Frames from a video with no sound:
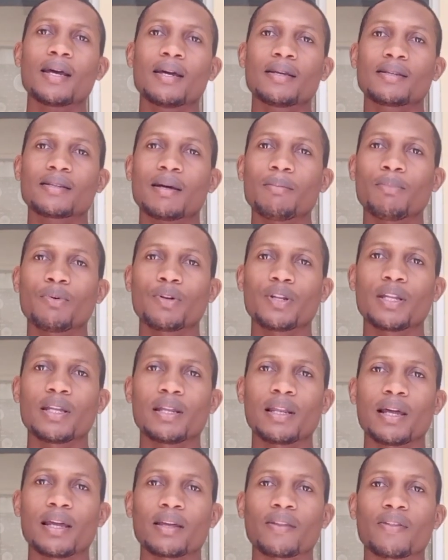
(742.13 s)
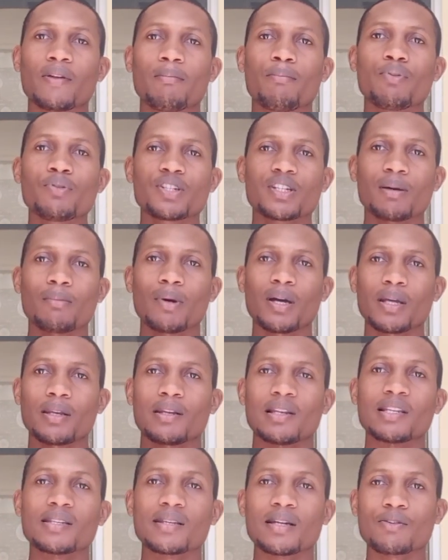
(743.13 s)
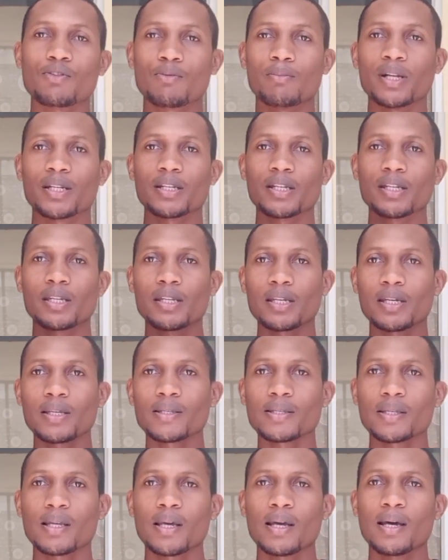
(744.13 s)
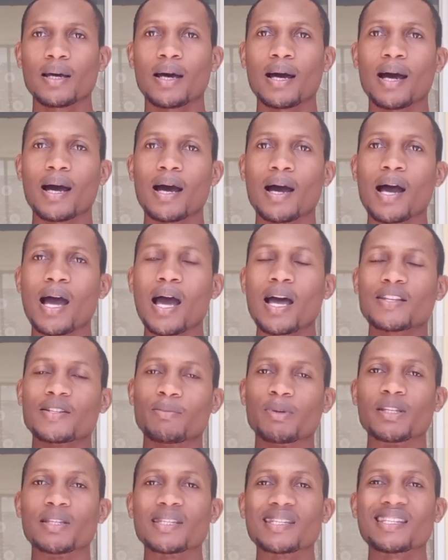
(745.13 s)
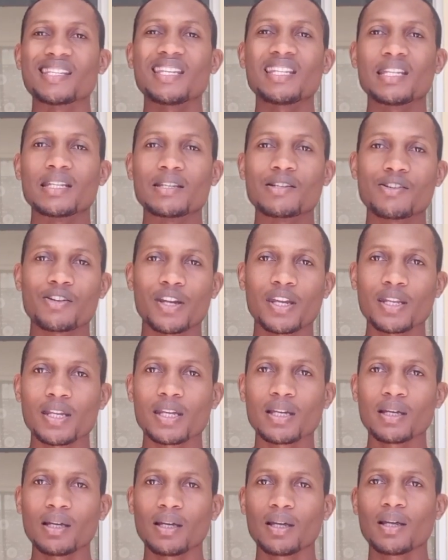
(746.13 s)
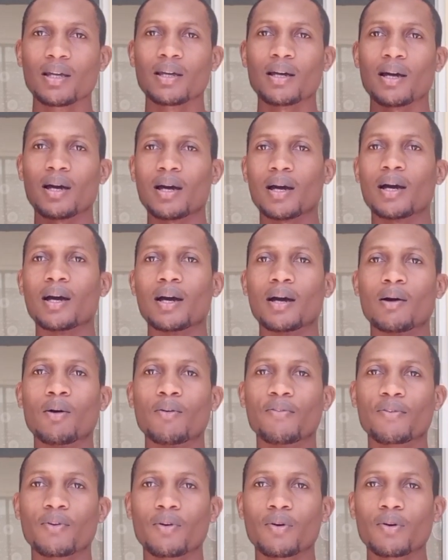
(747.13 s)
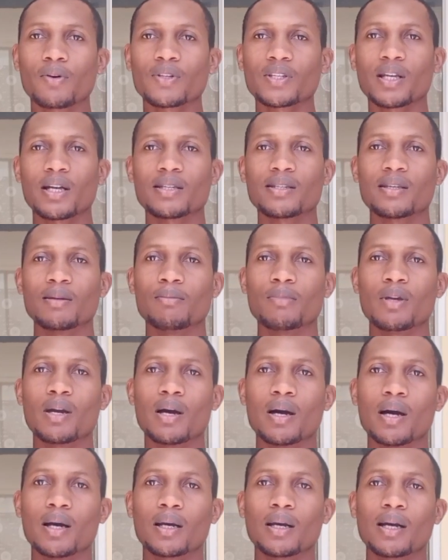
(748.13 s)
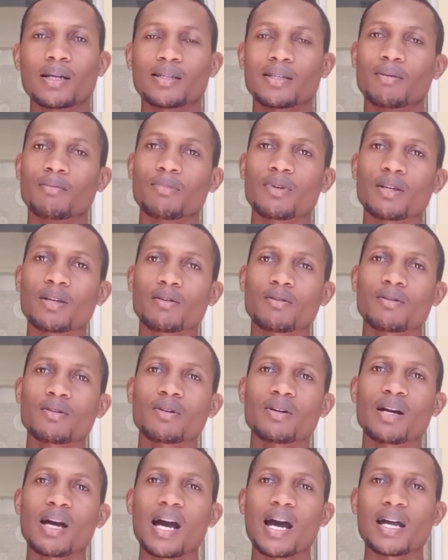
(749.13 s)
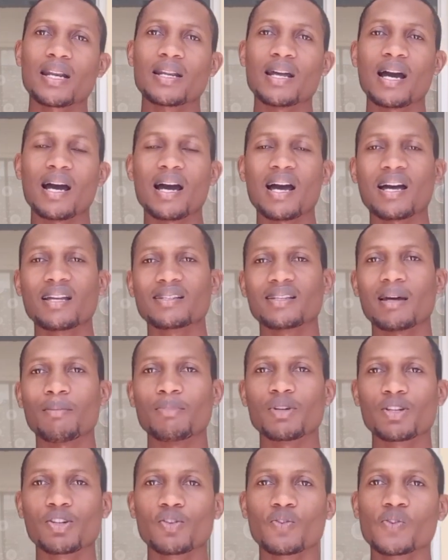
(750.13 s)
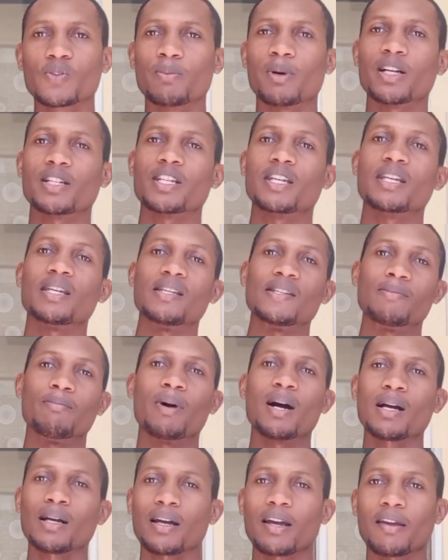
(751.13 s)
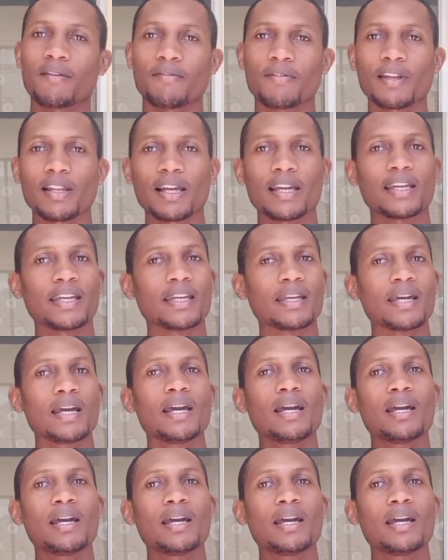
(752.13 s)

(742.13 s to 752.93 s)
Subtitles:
somebody like the Butcherman, Lisandro Martinez, has been seen in training. Of course, Casemiro had some issues, but he's back. I feel like